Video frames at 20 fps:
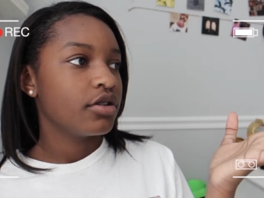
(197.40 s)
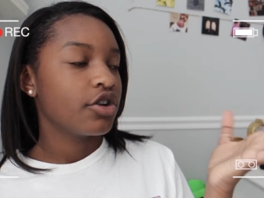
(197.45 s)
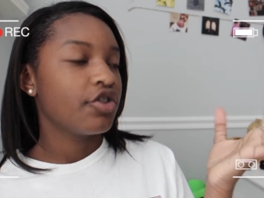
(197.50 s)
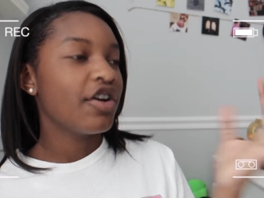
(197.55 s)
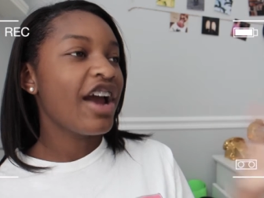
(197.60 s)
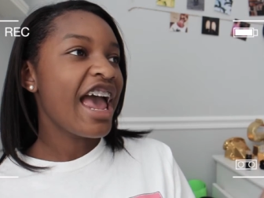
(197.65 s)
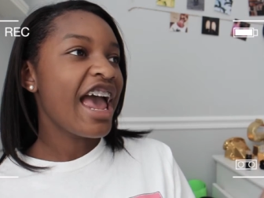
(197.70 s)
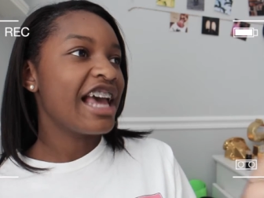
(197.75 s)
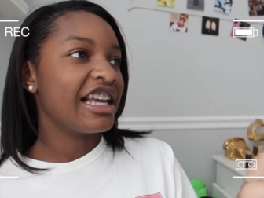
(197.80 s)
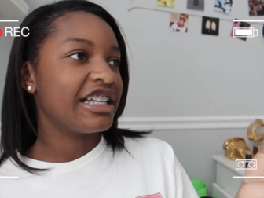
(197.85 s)

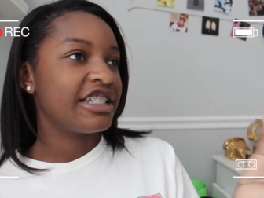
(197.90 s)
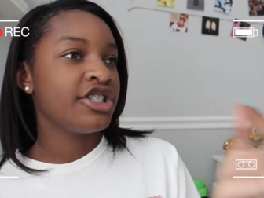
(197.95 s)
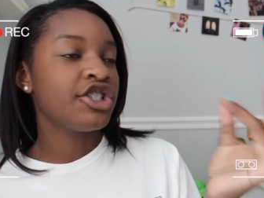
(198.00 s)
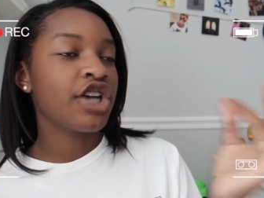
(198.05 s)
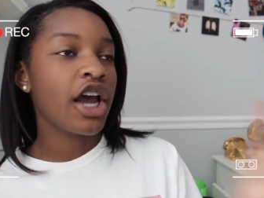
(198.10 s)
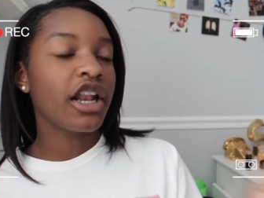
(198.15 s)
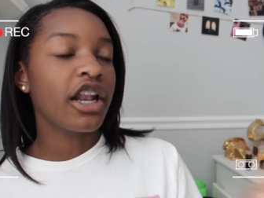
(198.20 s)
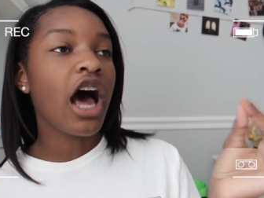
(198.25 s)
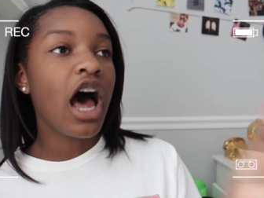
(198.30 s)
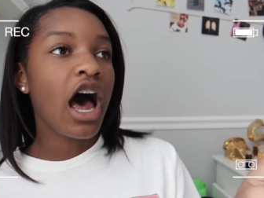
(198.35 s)
Chris,
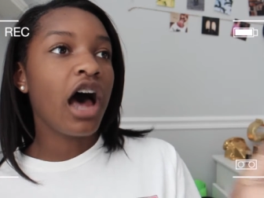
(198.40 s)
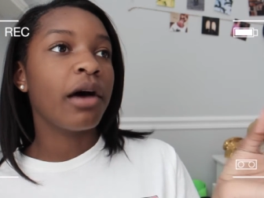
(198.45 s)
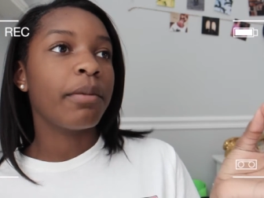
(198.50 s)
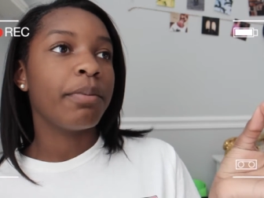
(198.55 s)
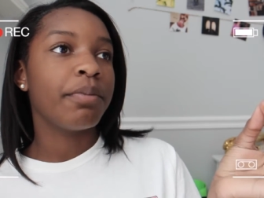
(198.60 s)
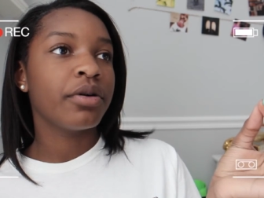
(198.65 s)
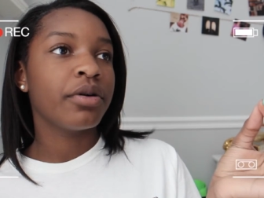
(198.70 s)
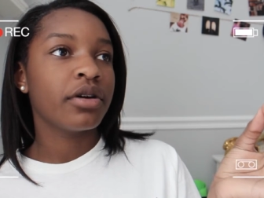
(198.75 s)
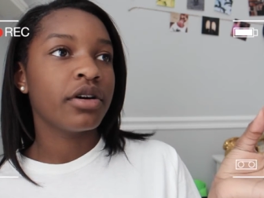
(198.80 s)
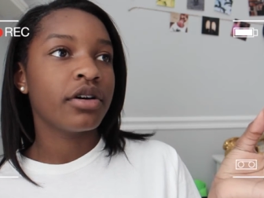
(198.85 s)
shut
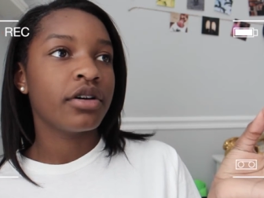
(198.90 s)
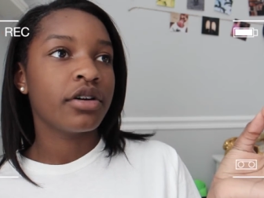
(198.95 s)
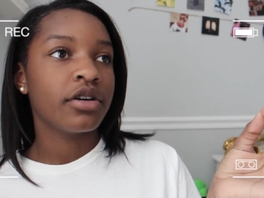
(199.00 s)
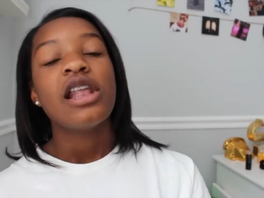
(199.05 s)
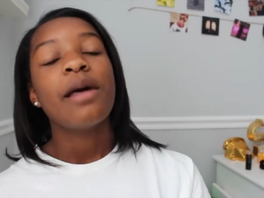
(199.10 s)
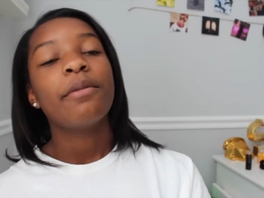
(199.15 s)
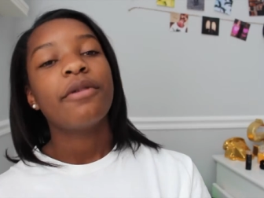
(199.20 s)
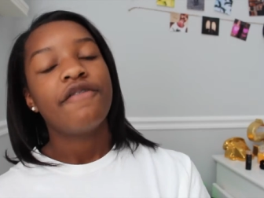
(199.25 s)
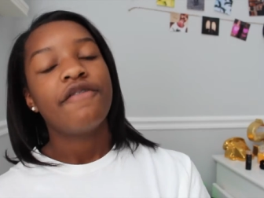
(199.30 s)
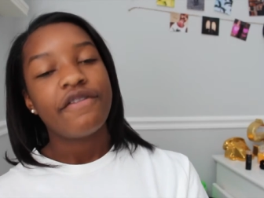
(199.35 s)
up!
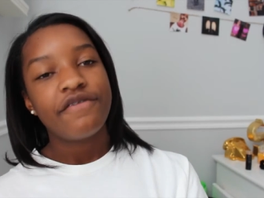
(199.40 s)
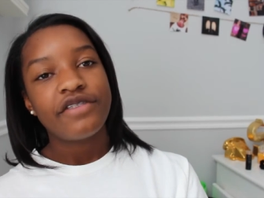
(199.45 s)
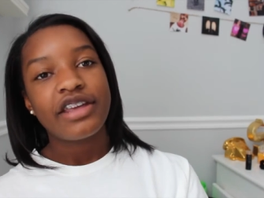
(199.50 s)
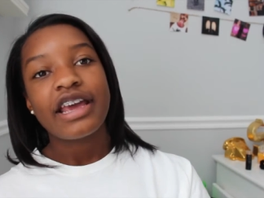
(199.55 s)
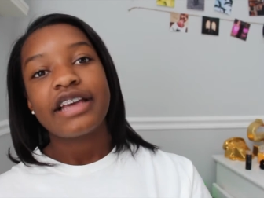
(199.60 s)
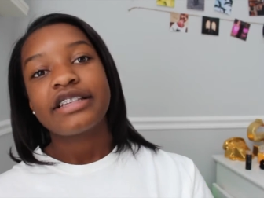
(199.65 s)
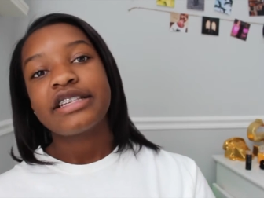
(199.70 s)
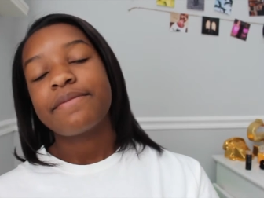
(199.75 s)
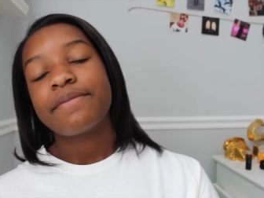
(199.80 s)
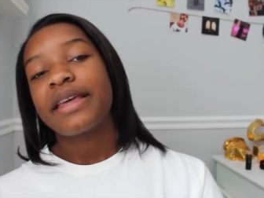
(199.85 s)
Number
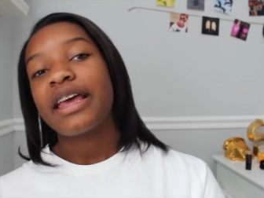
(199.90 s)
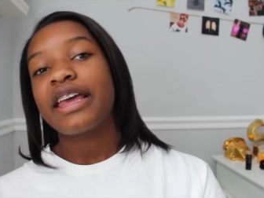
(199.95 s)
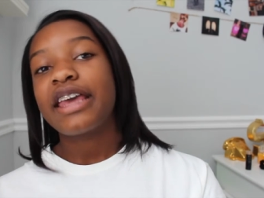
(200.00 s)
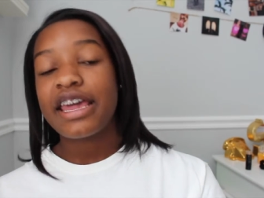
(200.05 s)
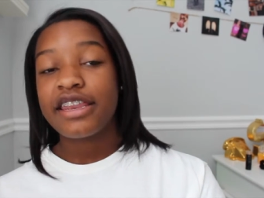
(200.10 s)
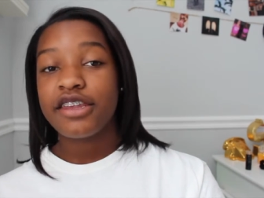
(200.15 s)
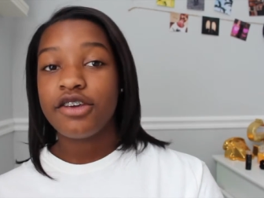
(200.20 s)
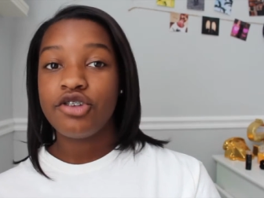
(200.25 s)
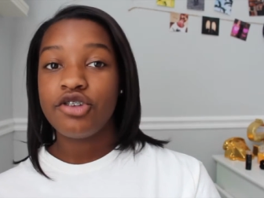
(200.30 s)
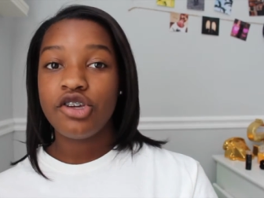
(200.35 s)
58 is something,
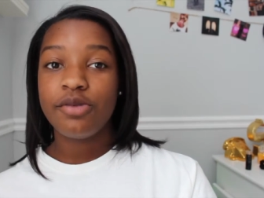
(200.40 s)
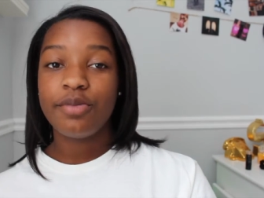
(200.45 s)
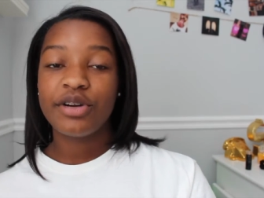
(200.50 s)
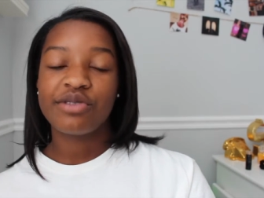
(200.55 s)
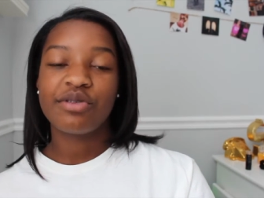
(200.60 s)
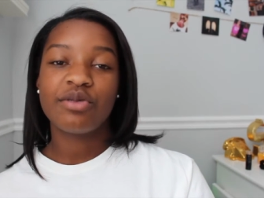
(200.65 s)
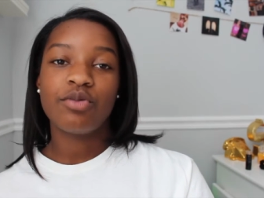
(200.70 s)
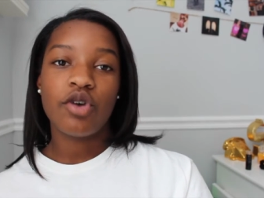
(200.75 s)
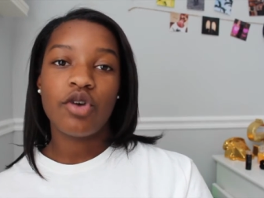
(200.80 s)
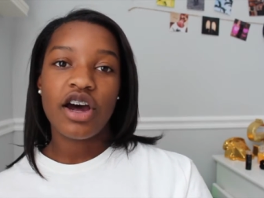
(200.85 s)
again,
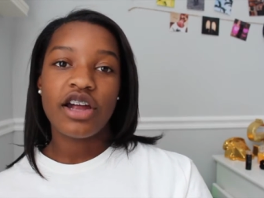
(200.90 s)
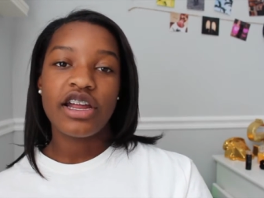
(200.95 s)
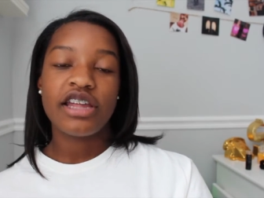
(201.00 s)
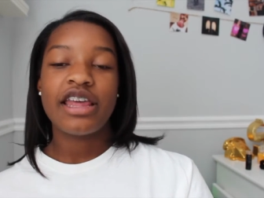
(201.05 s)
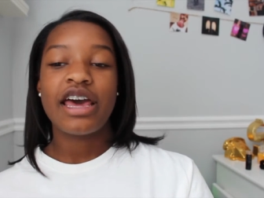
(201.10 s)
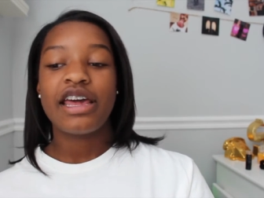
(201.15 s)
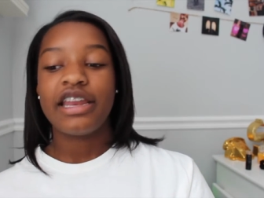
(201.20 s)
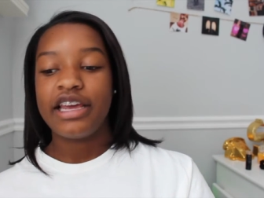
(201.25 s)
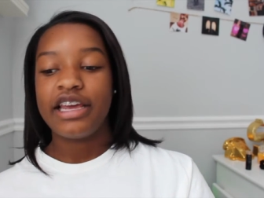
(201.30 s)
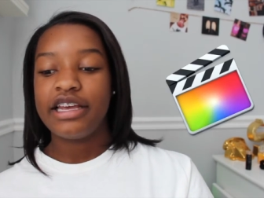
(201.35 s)
YouTubers would want,
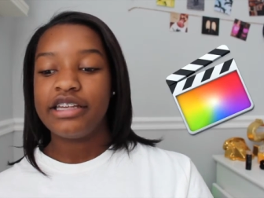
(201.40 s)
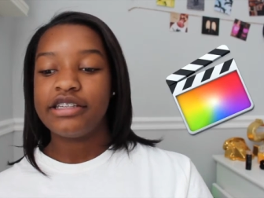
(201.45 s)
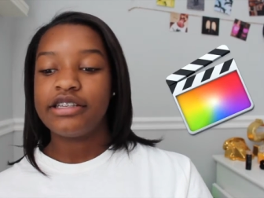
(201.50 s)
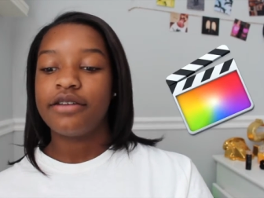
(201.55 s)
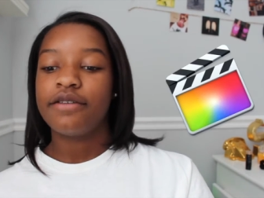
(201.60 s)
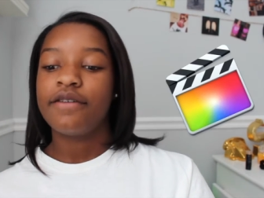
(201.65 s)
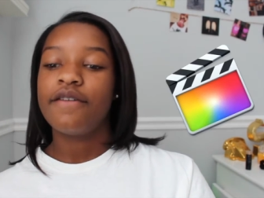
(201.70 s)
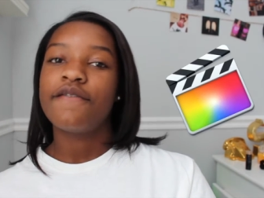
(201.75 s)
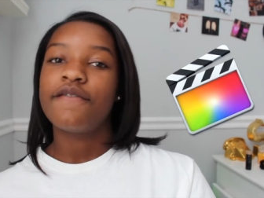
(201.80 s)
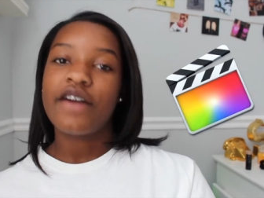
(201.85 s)
and that is
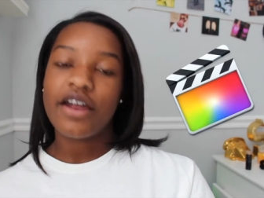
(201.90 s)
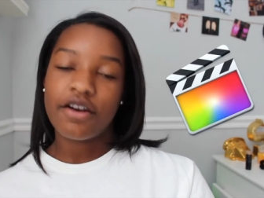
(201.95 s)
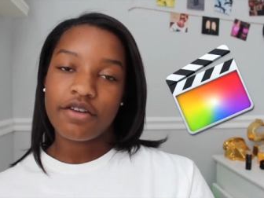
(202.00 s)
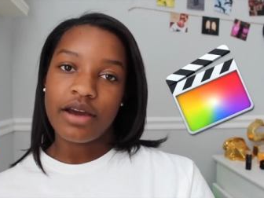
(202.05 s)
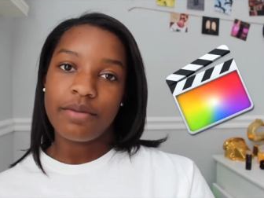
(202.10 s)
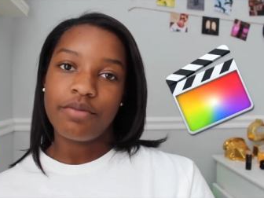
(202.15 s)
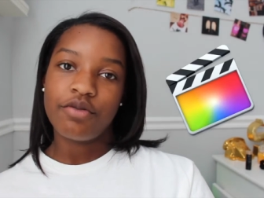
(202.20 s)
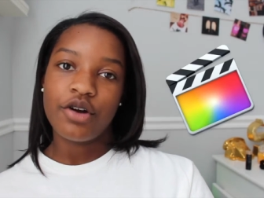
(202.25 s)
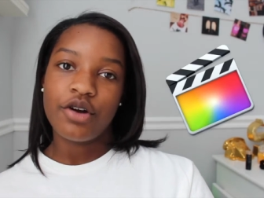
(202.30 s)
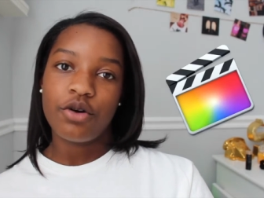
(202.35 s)
Final
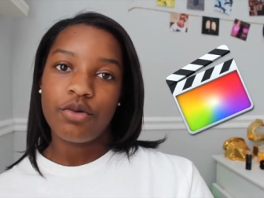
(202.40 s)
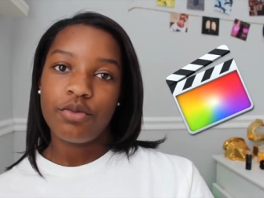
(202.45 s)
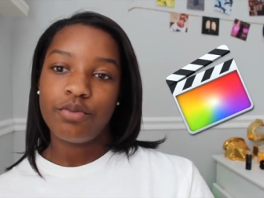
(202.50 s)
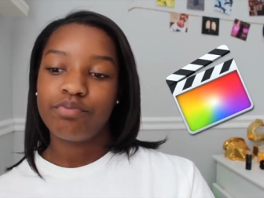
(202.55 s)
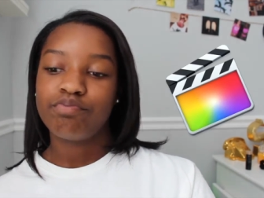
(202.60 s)
Cut Pro.